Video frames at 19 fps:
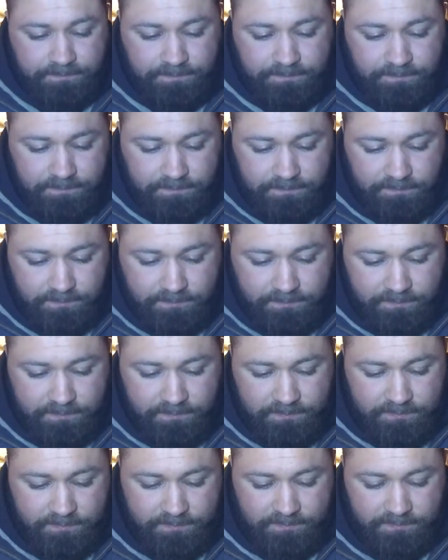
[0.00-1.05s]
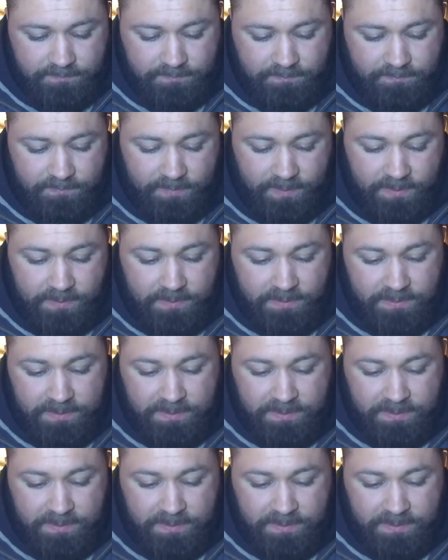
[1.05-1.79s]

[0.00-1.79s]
Nobody speaks.